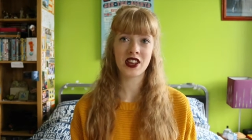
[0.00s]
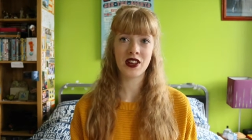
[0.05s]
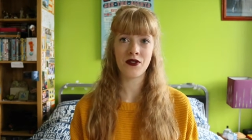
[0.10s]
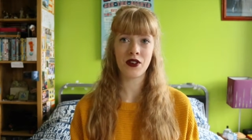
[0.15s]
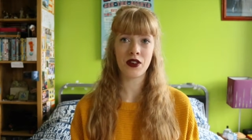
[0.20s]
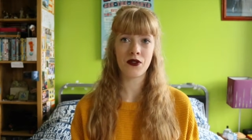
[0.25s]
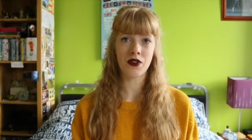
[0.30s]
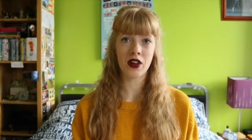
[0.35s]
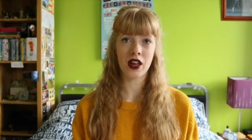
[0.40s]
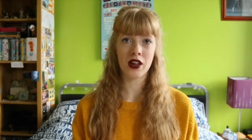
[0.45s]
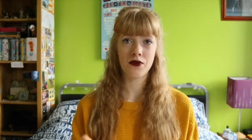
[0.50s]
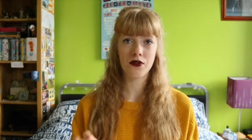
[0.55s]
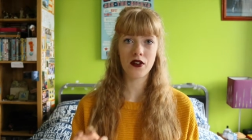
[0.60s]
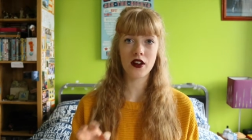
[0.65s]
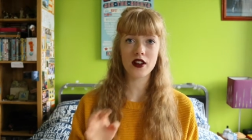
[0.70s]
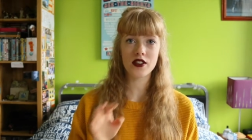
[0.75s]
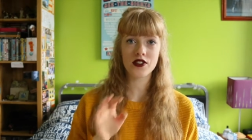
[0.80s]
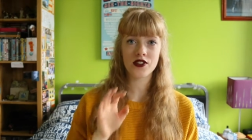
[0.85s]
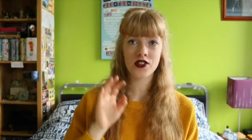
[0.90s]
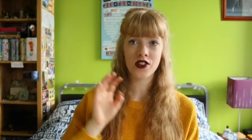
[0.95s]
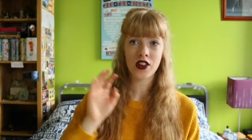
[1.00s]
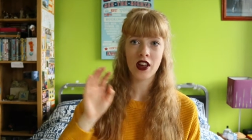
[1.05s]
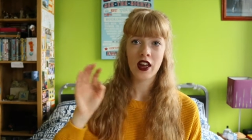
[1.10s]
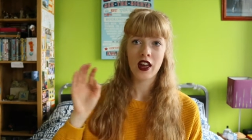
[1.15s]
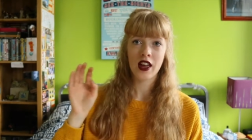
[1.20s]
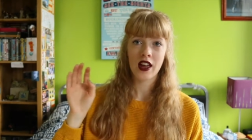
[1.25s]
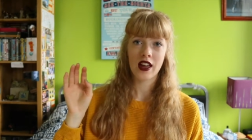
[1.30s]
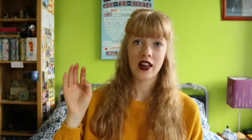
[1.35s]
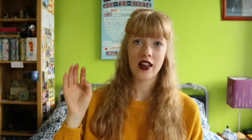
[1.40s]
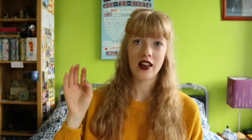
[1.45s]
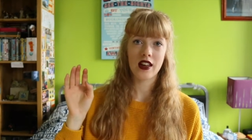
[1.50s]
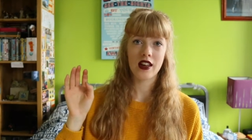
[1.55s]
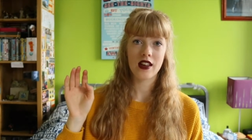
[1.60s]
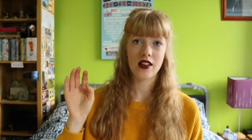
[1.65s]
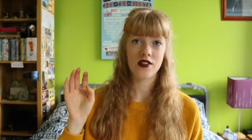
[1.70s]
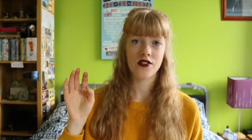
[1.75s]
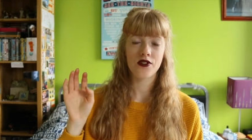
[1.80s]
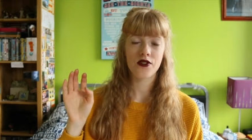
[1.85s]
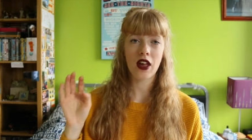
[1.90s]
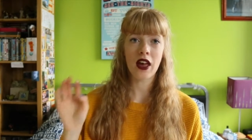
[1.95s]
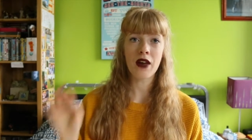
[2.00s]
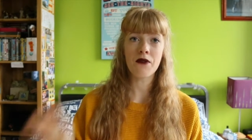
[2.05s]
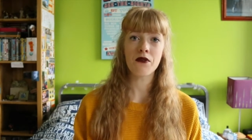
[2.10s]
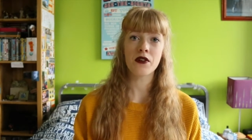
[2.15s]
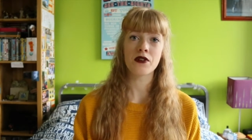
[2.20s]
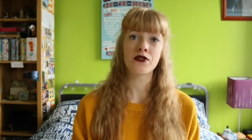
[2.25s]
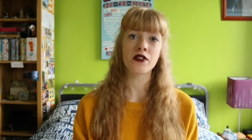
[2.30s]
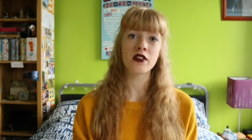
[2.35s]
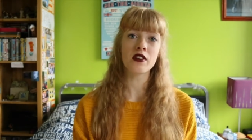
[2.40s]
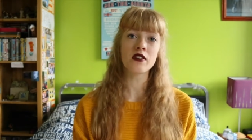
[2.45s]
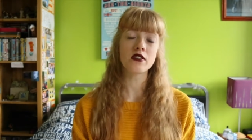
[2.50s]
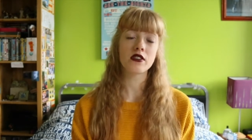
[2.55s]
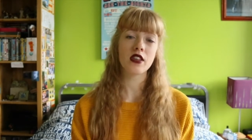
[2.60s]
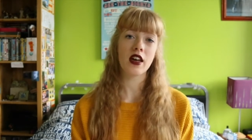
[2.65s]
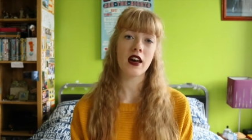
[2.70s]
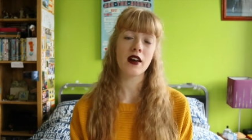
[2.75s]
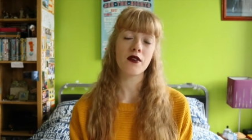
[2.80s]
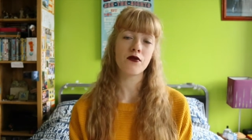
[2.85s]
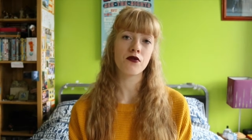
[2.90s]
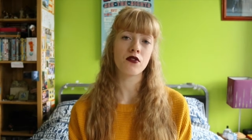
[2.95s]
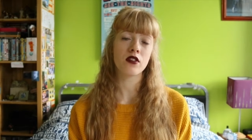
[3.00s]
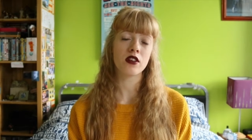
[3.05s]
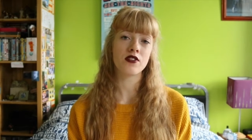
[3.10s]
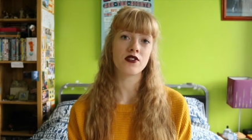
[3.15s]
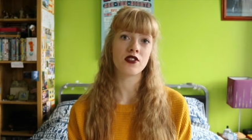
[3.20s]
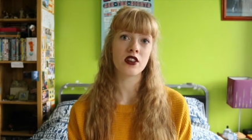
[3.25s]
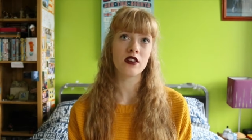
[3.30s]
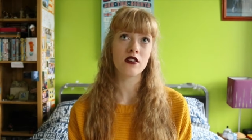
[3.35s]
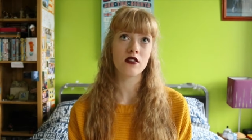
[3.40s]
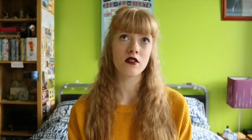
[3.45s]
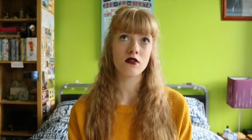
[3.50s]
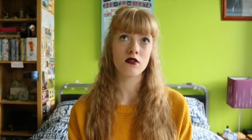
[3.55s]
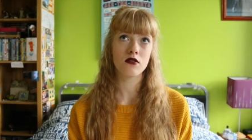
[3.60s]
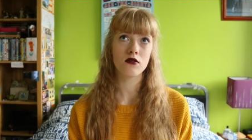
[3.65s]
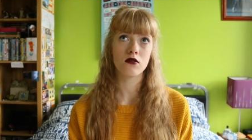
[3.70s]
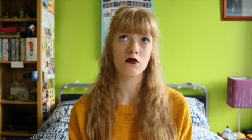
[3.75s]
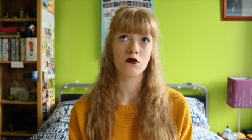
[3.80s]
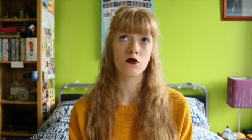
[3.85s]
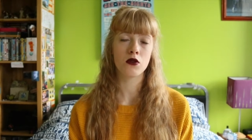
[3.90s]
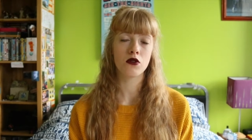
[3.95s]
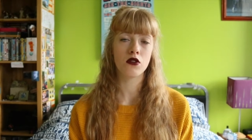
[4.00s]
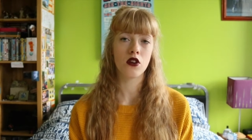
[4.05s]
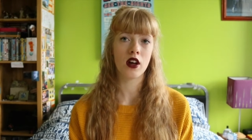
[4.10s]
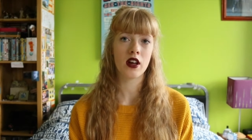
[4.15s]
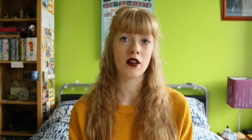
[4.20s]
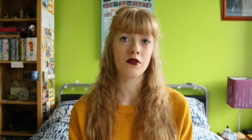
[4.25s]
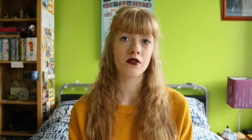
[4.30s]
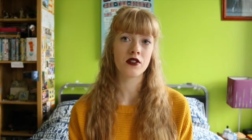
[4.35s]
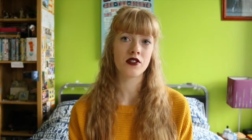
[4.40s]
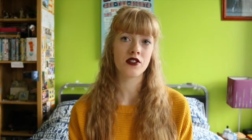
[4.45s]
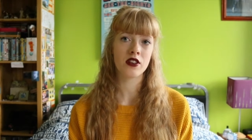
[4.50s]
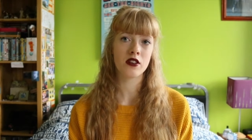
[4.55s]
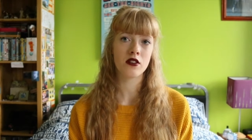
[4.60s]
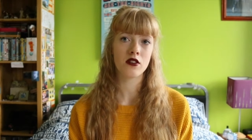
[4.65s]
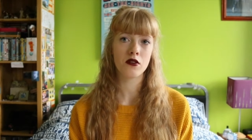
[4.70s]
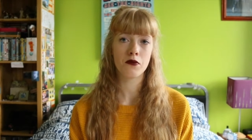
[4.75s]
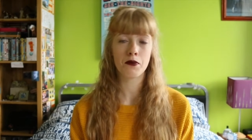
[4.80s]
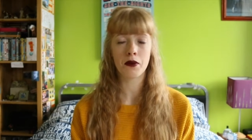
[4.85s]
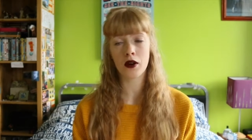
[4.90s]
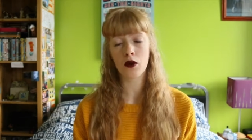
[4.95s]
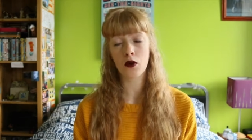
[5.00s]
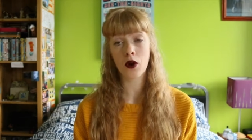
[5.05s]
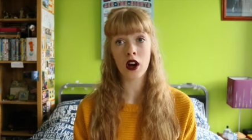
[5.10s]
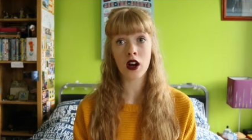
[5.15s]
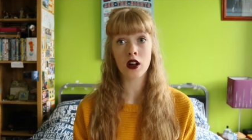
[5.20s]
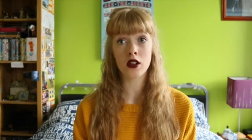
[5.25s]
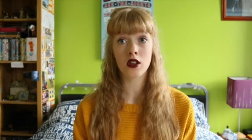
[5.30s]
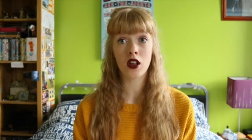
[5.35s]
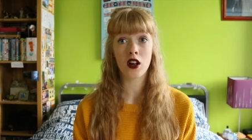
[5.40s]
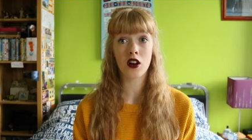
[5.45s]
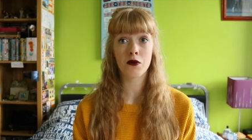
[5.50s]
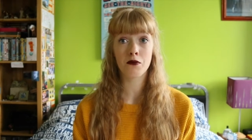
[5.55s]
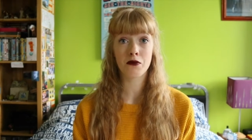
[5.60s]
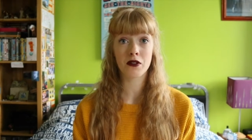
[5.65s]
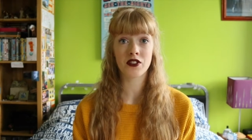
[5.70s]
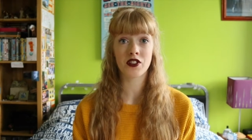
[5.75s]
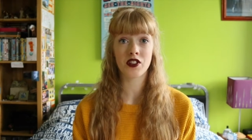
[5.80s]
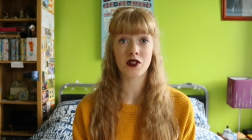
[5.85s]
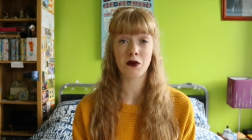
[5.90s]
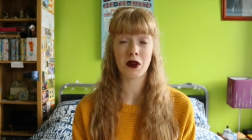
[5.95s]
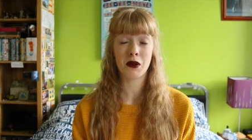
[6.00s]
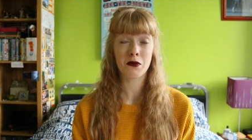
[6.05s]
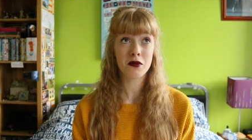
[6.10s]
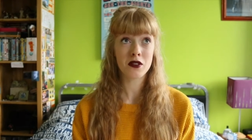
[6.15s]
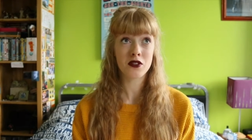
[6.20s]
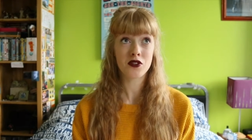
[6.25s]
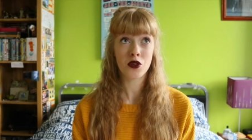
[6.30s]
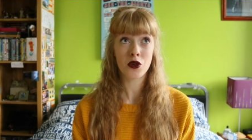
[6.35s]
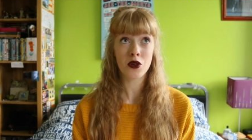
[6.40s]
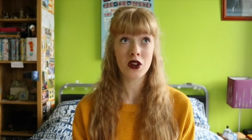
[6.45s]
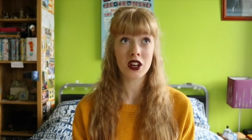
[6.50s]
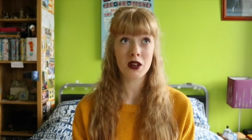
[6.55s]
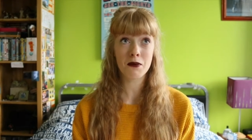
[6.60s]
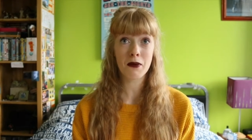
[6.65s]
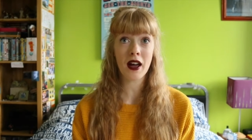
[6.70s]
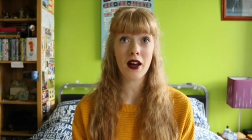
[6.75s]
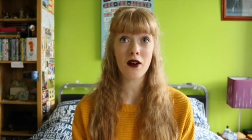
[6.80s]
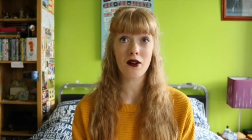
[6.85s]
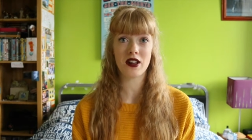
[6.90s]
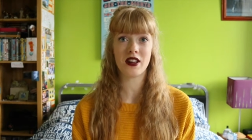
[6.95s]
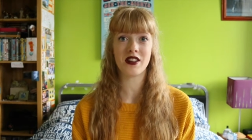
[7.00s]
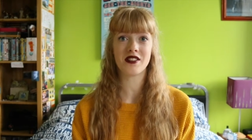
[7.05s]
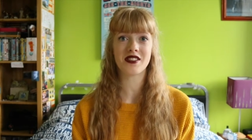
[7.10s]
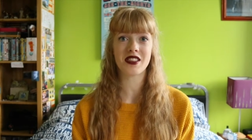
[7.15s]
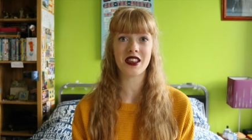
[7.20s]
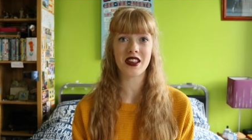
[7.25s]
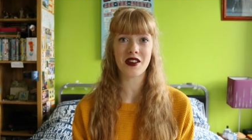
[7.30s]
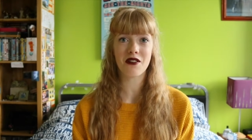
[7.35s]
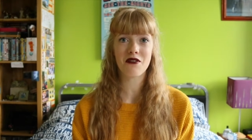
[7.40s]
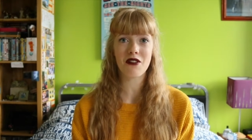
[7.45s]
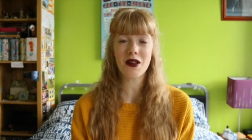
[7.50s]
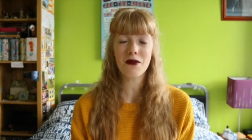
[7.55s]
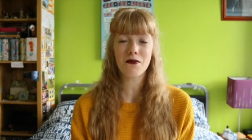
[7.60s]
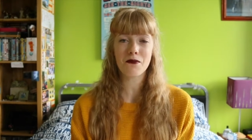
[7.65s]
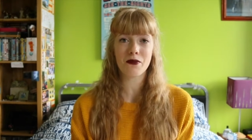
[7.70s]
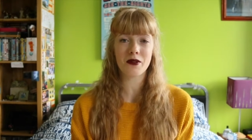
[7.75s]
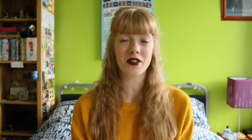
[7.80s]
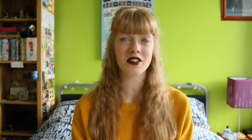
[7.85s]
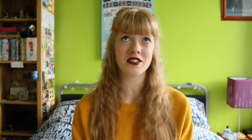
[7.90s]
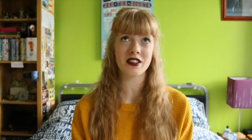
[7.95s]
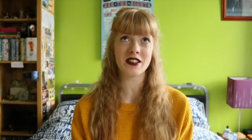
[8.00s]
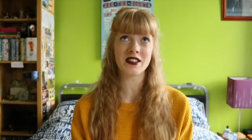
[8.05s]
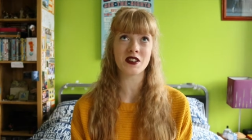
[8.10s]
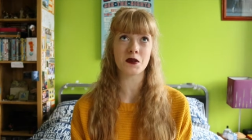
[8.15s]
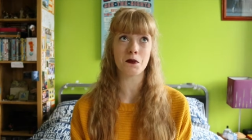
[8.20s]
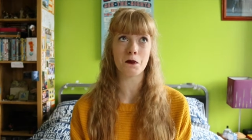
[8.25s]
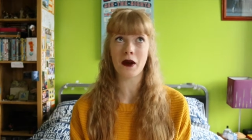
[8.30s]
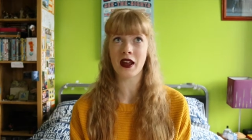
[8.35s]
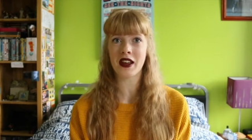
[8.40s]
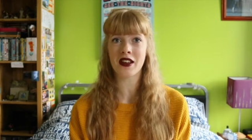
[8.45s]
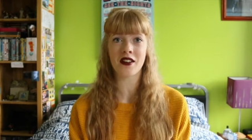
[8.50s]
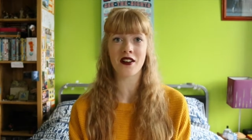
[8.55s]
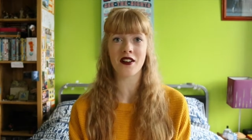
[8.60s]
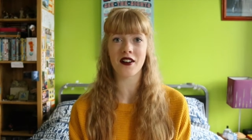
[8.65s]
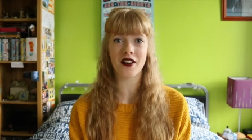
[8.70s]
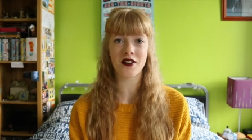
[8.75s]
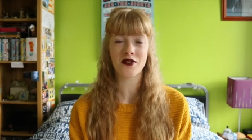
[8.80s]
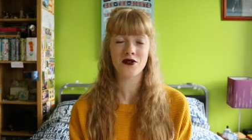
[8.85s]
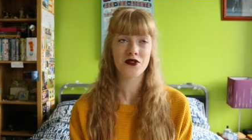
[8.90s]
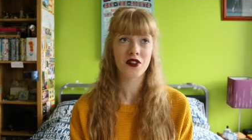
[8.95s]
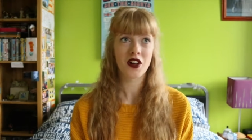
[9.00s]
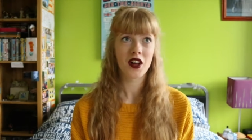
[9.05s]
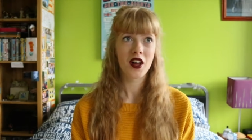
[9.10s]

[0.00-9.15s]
TV favourite is everything that not every single, but quite a lot of British people are talking about, is the Great British Bake Off.